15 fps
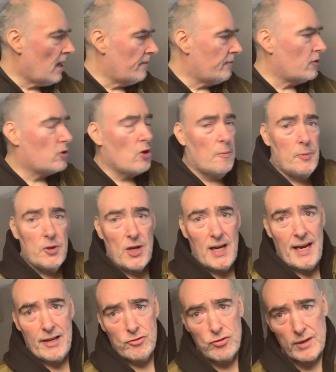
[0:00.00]
I've just got to put the
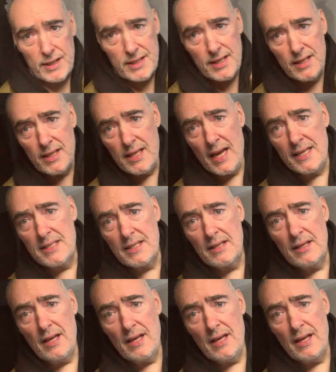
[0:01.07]
electrics in the desk.